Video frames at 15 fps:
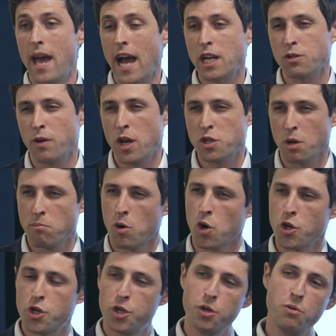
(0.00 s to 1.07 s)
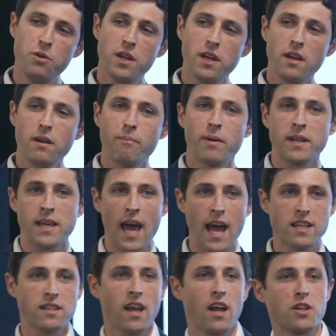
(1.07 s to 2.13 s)
X-rays are more 2D, but
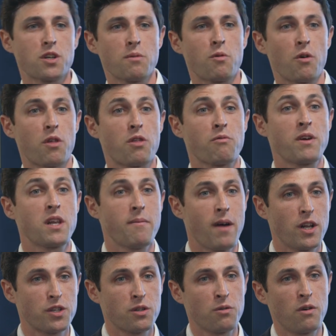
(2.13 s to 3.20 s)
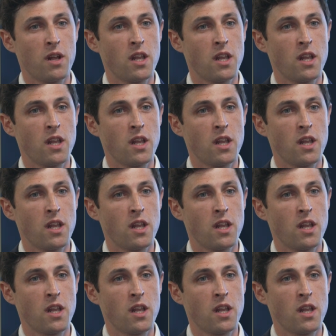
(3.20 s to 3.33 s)
CAT scans are more 3-dimensional,